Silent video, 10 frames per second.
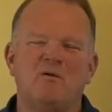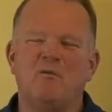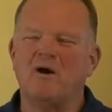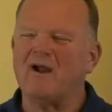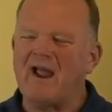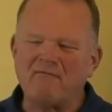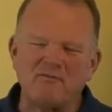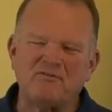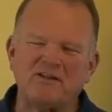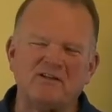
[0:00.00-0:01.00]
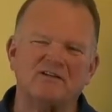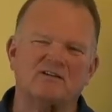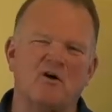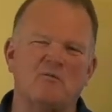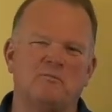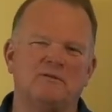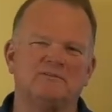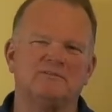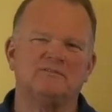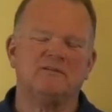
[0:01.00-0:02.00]
where everything looked
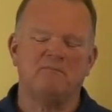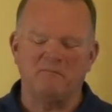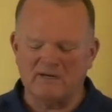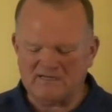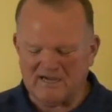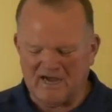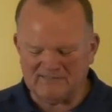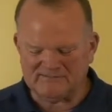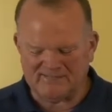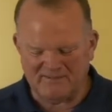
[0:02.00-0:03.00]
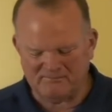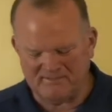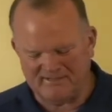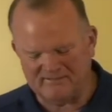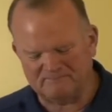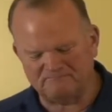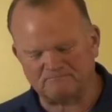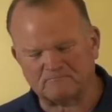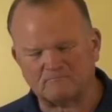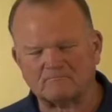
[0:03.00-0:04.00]
hopeless, but God stepped in
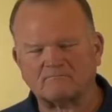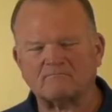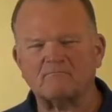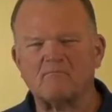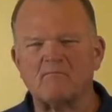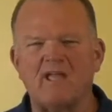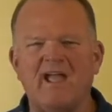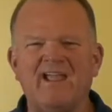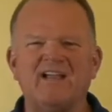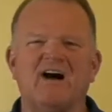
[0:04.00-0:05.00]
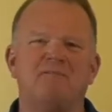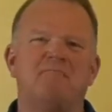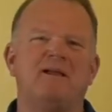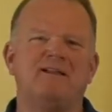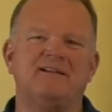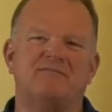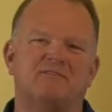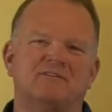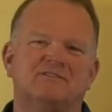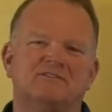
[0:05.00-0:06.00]
and God made a
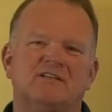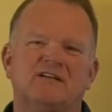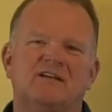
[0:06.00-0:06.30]
difference.